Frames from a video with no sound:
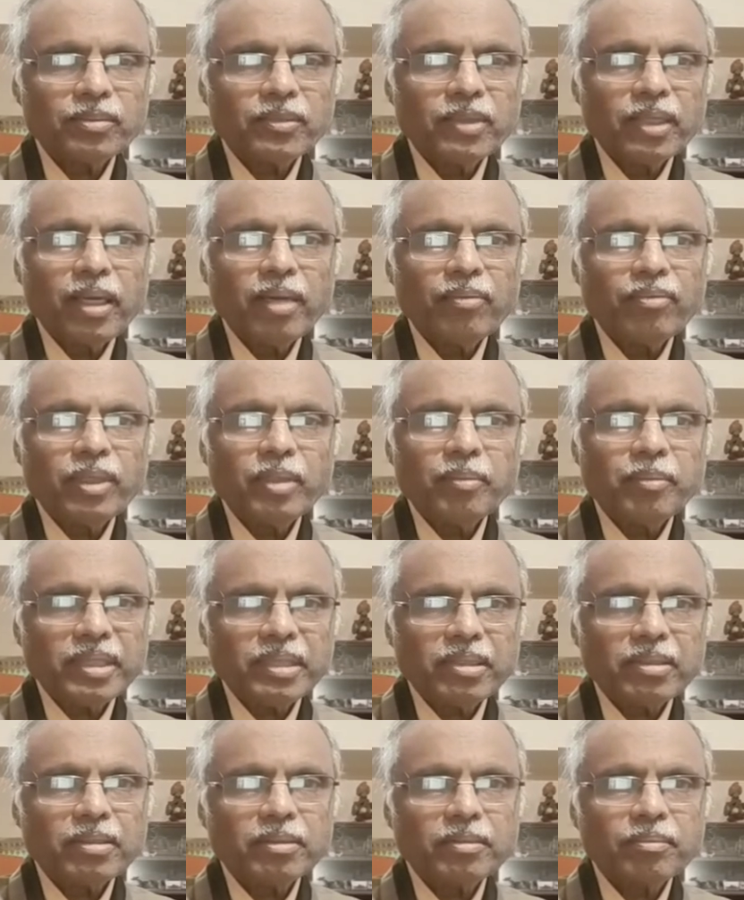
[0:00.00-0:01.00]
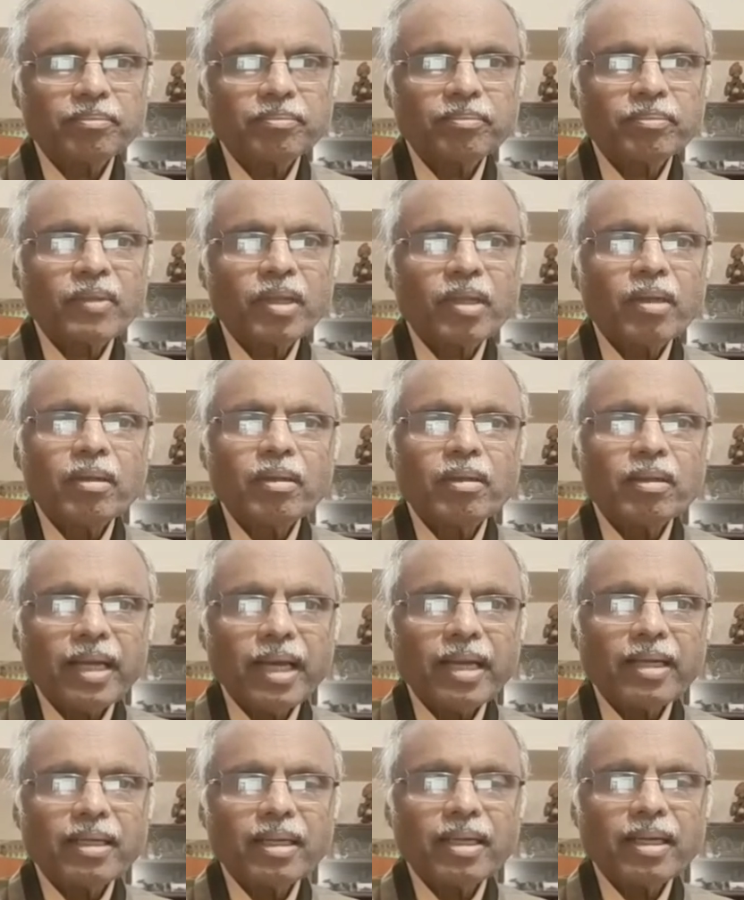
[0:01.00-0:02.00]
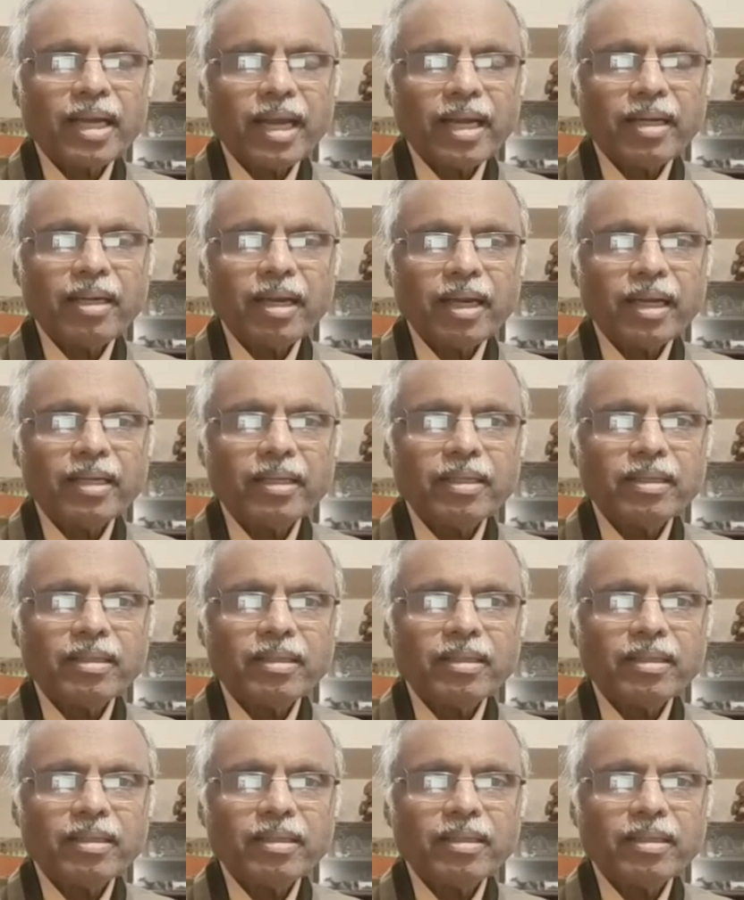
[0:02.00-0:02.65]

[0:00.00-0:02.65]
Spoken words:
FTPs. Then country,